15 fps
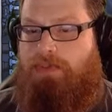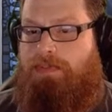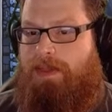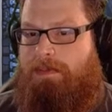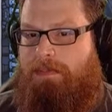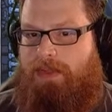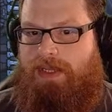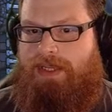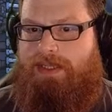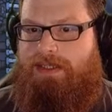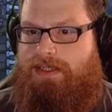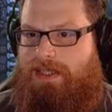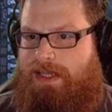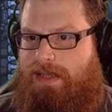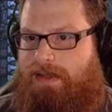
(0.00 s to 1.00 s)
people that can
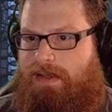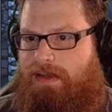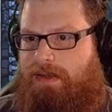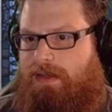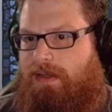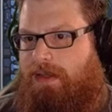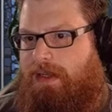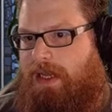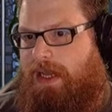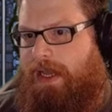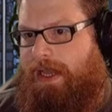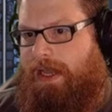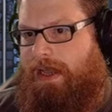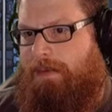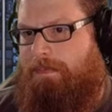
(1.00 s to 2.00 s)
dig,
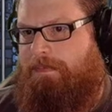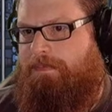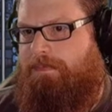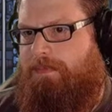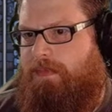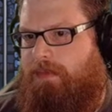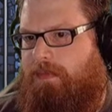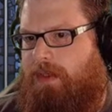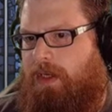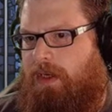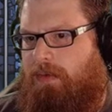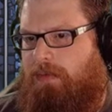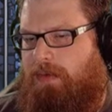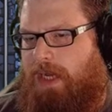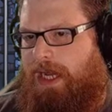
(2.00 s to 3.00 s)
you
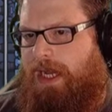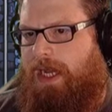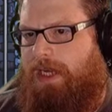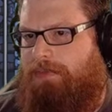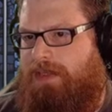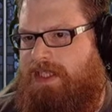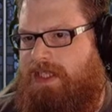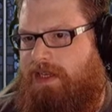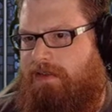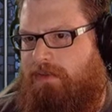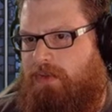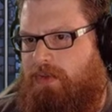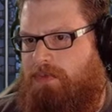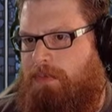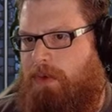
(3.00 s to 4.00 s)
know, hard materials.